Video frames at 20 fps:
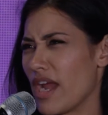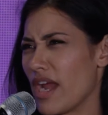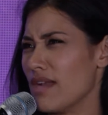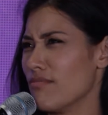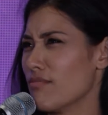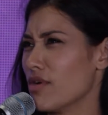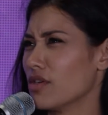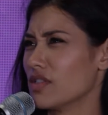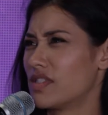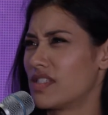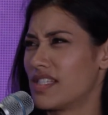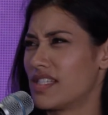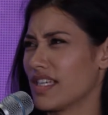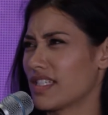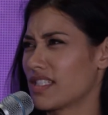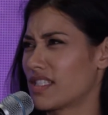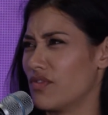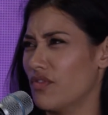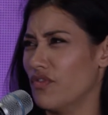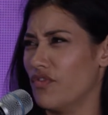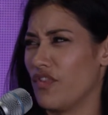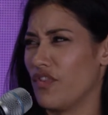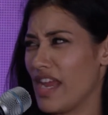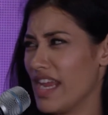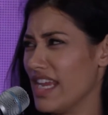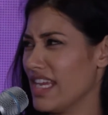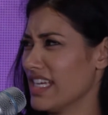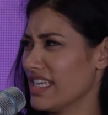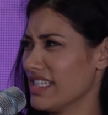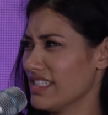Rainbow Six
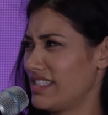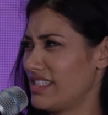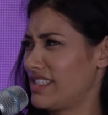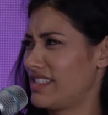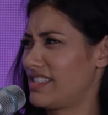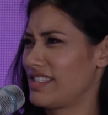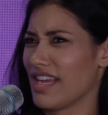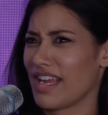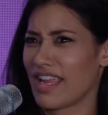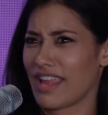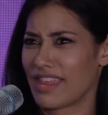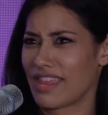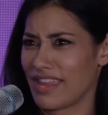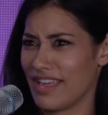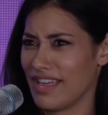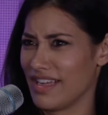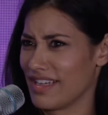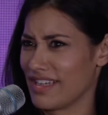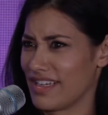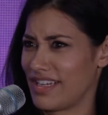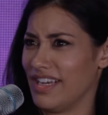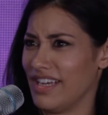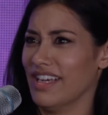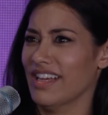Vegas, I think.